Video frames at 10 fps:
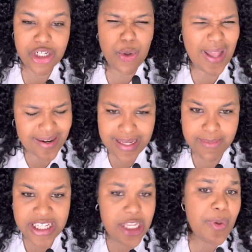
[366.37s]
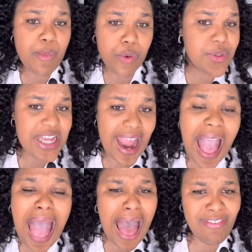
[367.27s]
So a lot of times I see people who say,
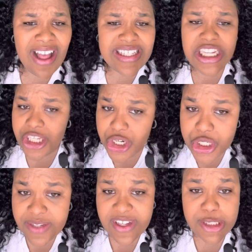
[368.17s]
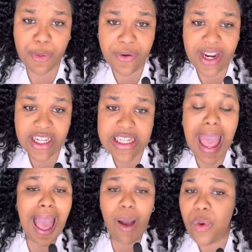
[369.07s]
I've got 10 years of experience,
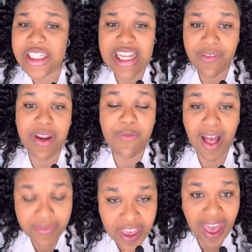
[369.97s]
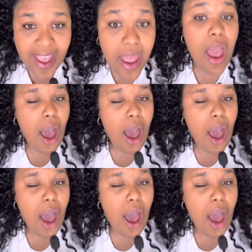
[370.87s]
I want $75K.